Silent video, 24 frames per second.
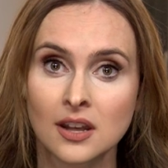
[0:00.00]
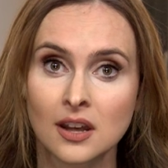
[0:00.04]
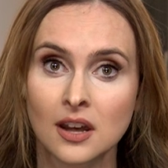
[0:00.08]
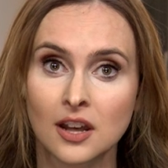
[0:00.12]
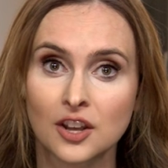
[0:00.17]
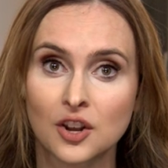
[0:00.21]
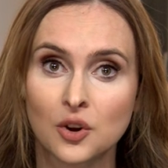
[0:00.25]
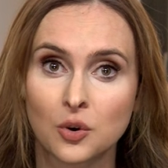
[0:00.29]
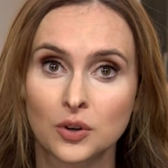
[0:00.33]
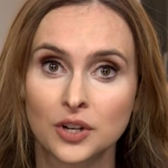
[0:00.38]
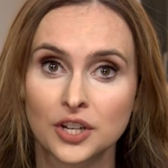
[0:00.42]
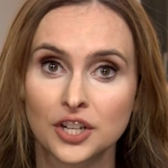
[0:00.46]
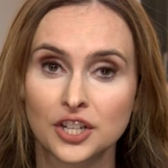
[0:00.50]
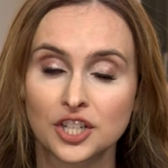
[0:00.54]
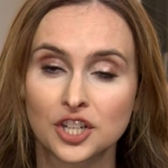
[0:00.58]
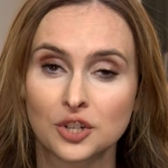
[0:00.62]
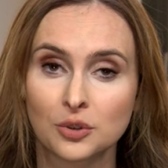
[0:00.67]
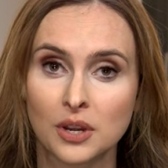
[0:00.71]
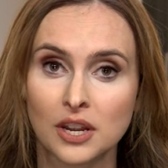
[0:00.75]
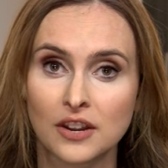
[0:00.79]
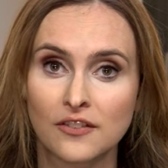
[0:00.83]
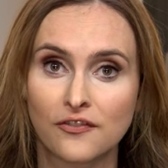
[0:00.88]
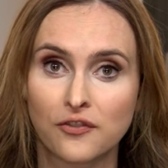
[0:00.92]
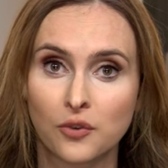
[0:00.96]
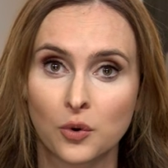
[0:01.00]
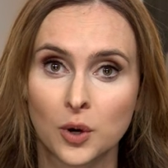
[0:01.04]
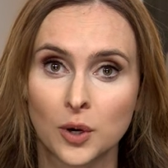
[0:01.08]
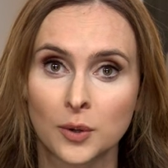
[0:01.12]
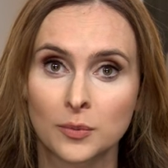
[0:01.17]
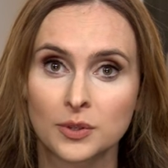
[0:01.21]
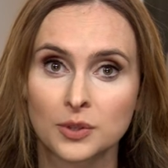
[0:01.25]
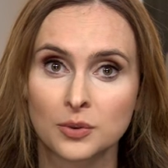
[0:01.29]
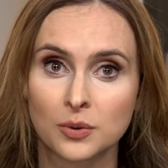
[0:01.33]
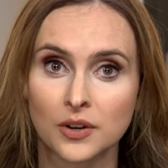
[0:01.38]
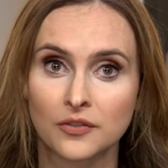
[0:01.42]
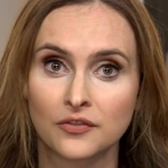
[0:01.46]
According to a
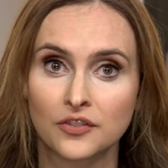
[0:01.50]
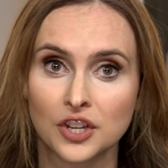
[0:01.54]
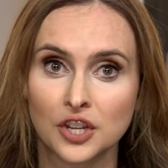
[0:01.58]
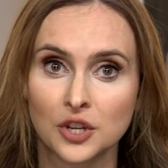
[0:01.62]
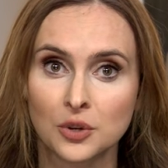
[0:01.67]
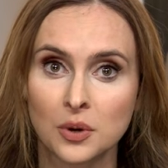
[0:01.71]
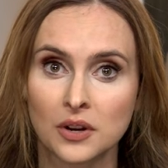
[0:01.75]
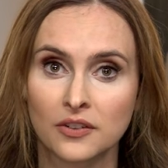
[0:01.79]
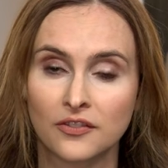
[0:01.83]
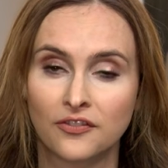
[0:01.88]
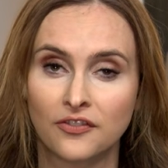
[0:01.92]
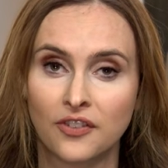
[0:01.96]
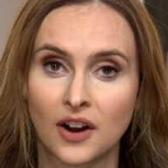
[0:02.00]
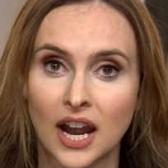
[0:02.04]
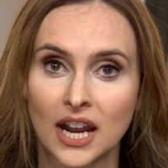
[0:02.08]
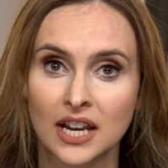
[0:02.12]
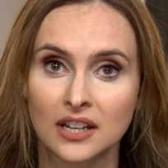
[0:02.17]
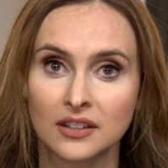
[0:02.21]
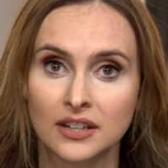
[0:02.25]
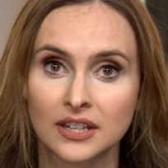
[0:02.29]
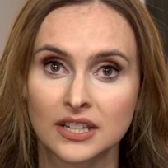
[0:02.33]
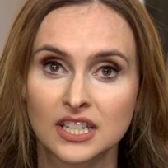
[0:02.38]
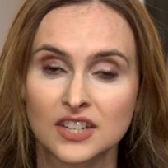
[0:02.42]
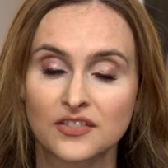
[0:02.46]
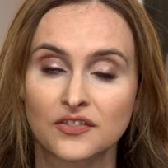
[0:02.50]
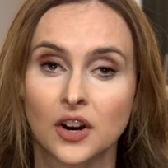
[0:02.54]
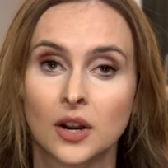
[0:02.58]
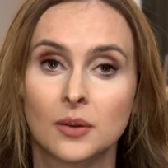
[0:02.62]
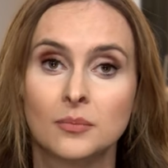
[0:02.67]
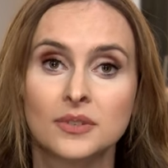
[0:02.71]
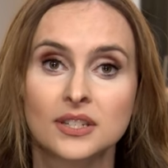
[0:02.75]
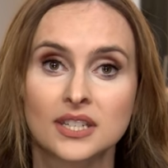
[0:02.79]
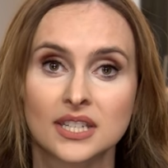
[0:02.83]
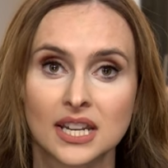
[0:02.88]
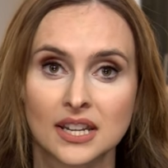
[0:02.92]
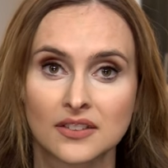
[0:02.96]
Forbes review of filings
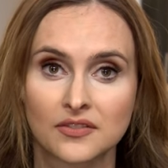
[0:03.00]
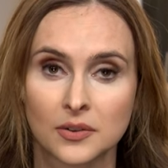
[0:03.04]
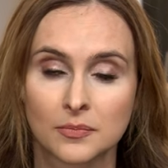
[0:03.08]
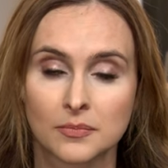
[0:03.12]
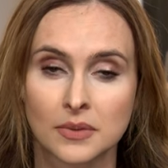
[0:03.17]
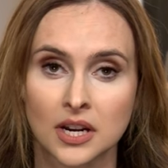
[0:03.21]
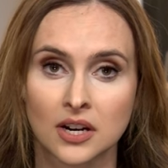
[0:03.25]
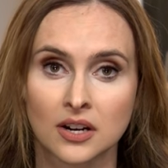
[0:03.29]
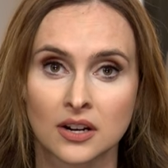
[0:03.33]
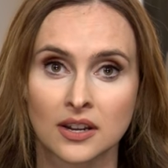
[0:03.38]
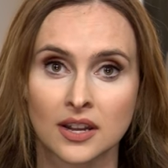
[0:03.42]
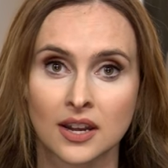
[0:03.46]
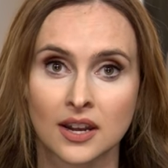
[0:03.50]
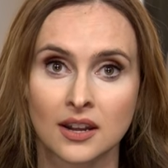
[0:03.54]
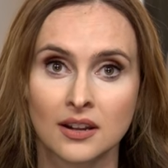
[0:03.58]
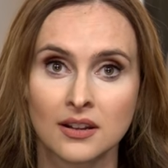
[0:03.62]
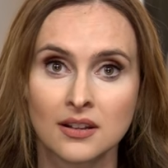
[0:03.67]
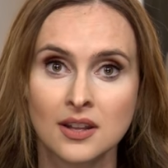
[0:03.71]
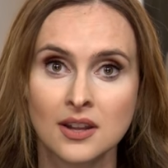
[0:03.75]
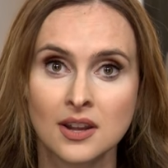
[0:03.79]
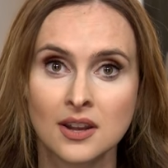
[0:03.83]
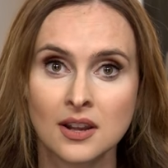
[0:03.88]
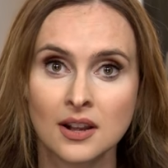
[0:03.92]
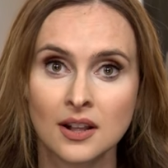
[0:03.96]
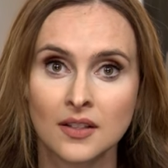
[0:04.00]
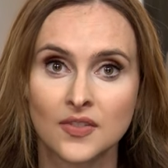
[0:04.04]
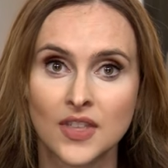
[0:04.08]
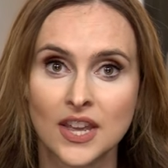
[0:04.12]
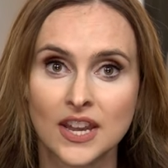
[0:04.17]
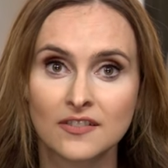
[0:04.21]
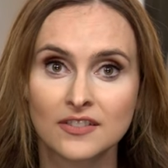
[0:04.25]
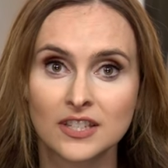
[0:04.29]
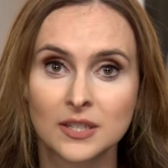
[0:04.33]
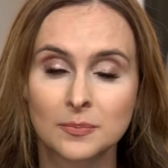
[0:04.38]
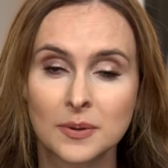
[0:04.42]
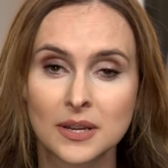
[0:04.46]
from Save America,
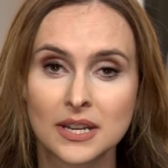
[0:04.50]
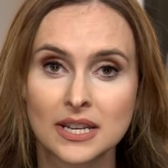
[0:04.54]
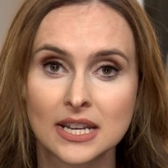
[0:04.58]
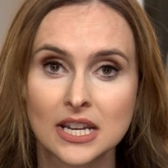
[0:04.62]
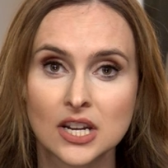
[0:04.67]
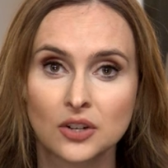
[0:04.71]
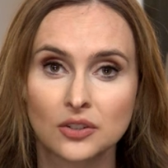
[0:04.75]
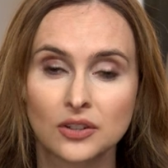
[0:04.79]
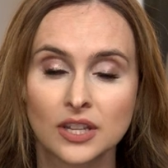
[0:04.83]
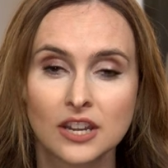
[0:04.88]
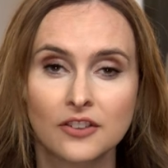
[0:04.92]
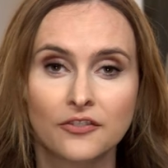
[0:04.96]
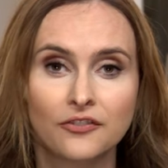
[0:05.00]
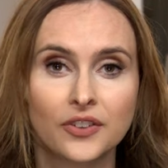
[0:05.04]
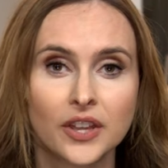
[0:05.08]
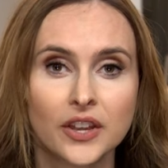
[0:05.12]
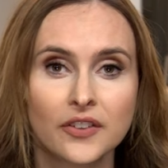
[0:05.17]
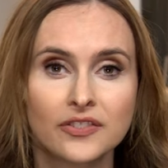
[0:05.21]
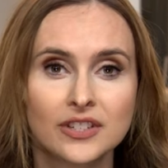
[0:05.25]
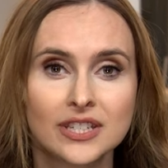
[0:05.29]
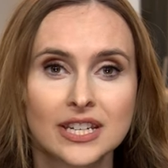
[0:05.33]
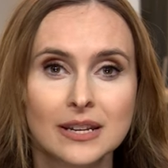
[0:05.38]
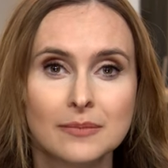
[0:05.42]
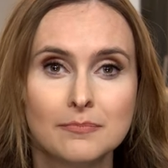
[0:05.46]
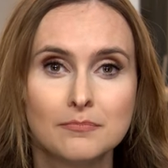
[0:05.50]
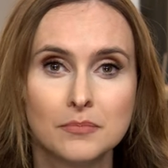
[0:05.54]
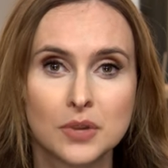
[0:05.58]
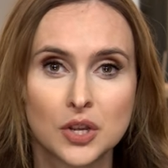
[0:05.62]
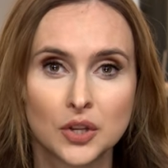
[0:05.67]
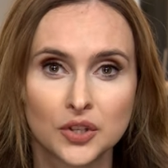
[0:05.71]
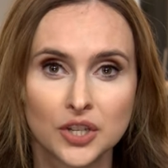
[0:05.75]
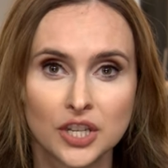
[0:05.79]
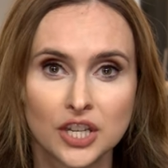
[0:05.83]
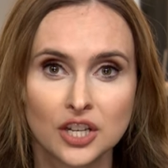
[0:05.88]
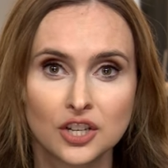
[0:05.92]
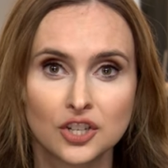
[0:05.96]
they've spent nearly $50
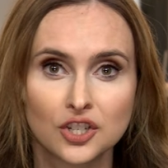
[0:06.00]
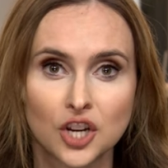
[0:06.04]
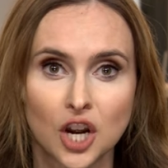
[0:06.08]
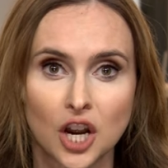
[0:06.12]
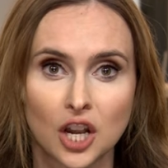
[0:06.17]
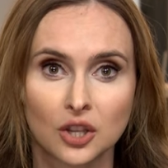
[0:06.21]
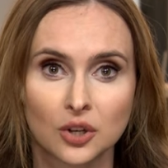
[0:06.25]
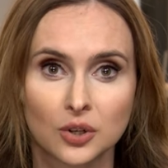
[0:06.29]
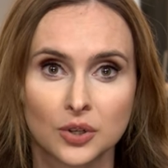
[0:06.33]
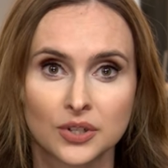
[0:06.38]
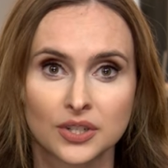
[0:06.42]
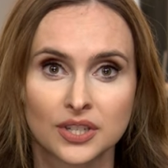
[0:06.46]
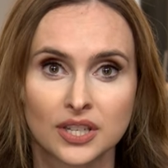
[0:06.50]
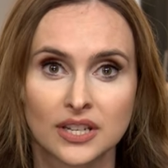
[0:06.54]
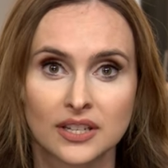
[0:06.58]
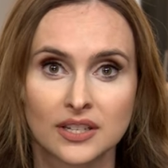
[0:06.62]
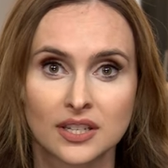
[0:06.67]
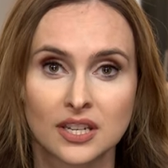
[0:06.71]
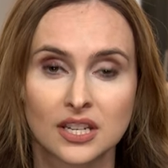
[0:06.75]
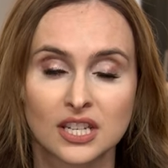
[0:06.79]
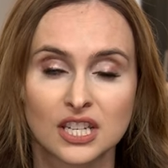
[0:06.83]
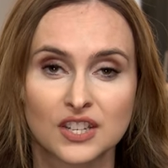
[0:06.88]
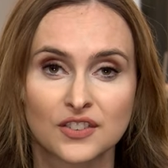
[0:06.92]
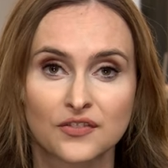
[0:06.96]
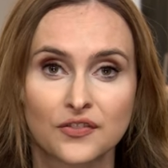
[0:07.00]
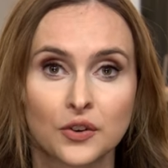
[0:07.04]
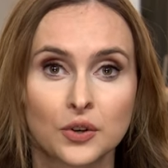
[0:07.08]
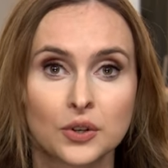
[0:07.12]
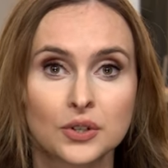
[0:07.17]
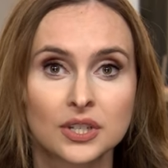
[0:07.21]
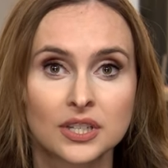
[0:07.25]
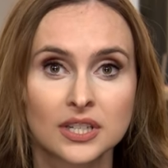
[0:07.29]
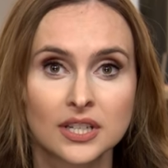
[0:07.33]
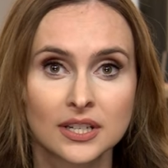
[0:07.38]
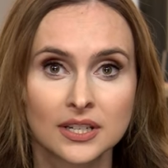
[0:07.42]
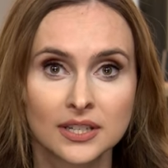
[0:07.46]
million since his
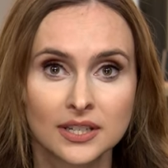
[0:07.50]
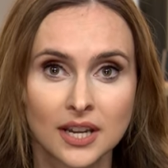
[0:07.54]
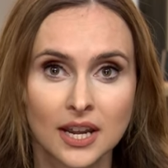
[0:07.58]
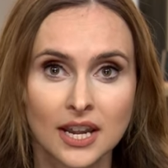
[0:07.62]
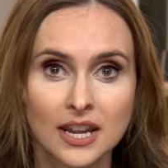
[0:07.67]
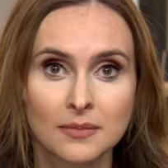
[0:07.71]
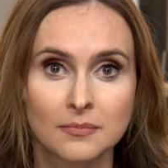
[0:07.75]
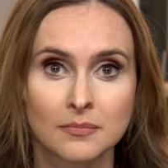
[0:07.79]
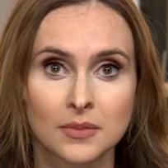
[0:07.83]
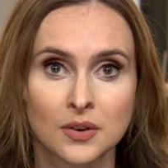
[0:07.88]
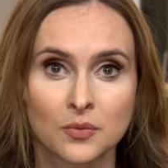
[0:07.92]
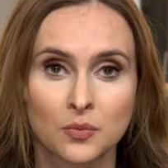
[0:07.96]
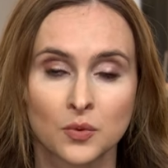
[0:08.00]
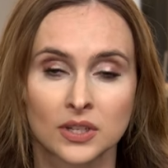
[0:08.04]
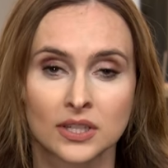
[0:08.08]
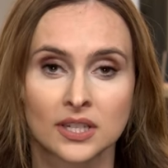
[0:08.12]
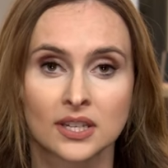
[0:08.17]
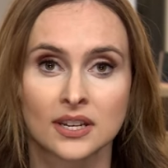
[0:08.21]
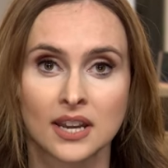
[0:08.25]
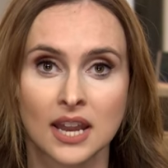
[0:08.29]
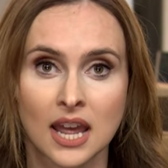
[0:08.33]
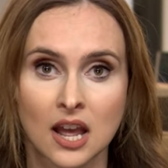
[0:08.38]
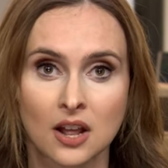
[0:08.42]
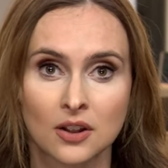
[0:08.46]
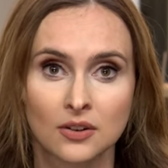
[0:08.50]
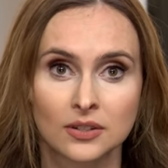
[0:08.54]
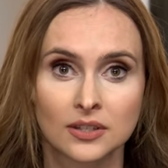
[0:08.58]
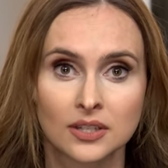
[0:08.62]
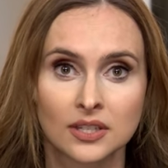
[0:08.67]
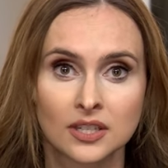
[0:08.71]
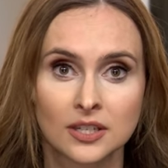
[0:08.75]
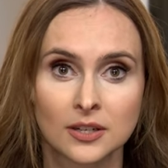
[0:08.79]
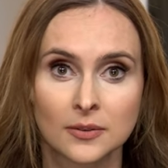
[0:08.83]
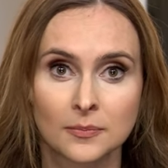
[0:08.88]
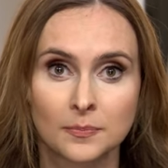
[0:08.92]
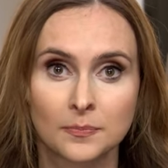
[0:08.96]
first indictment was
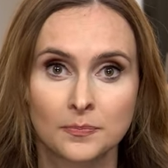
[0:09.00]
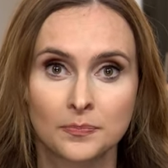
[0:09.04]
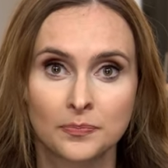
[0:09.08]
announced.